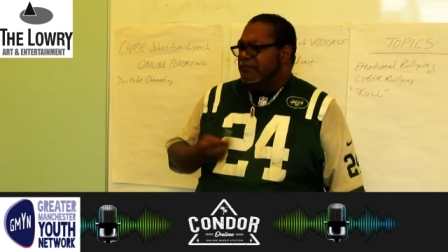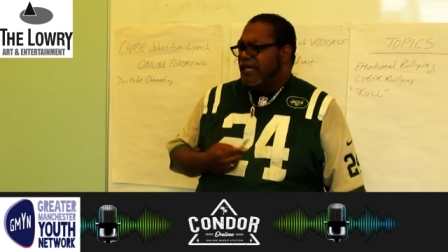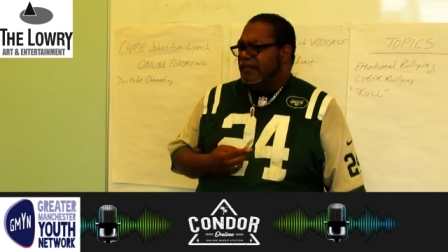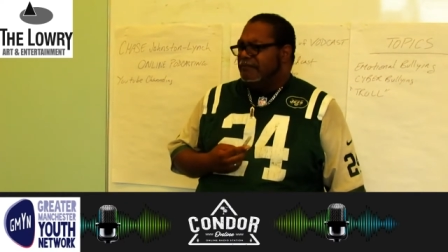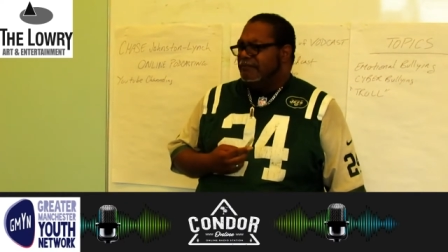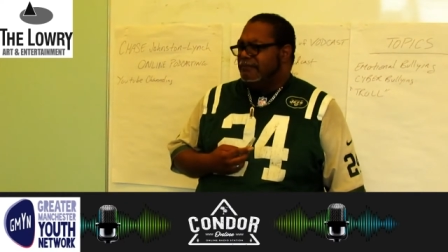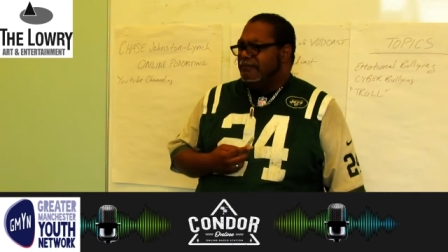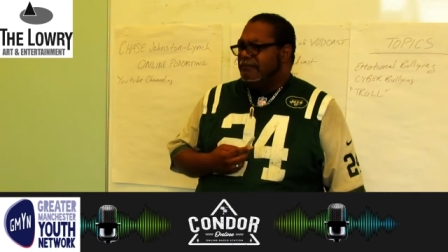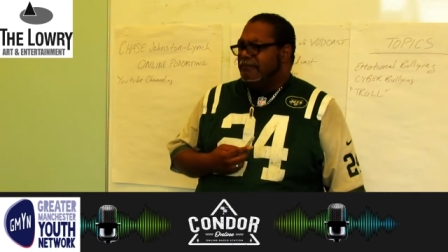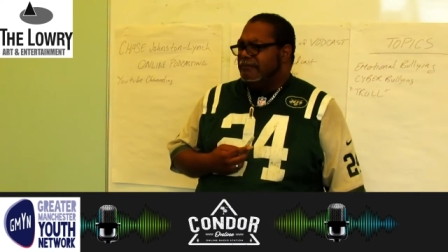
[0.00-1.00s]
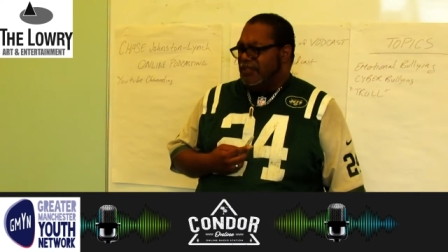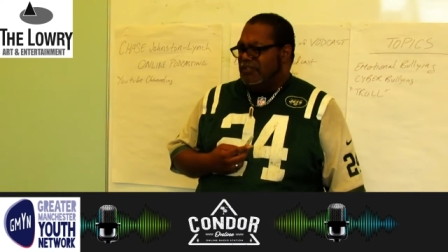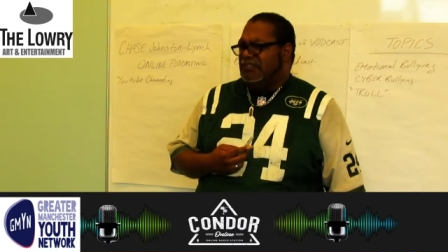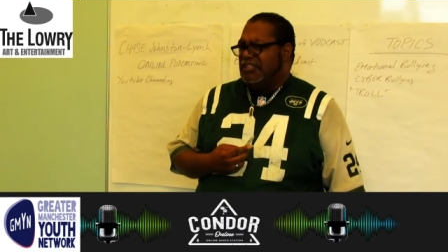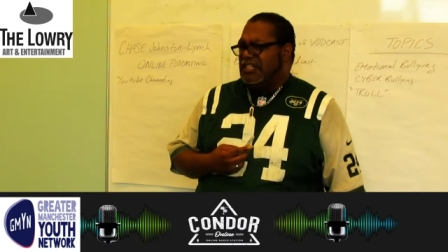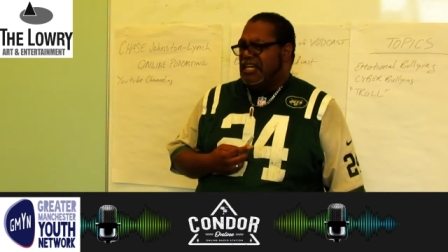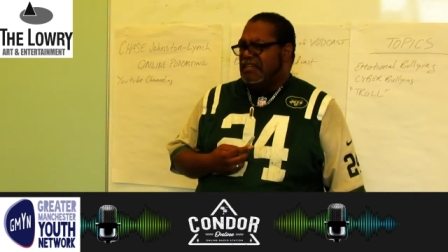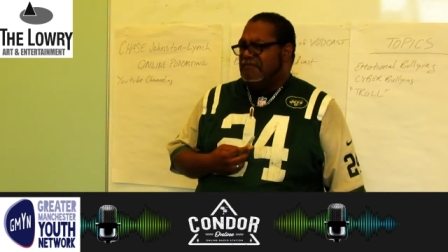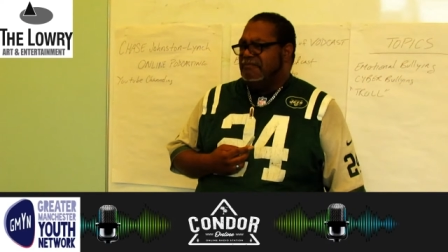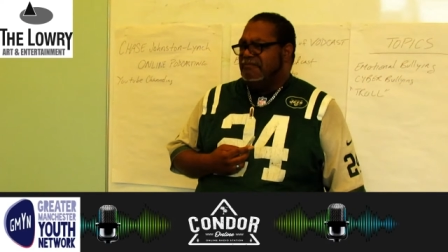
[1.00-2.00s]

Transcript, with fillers: Yeah? Are you really shy?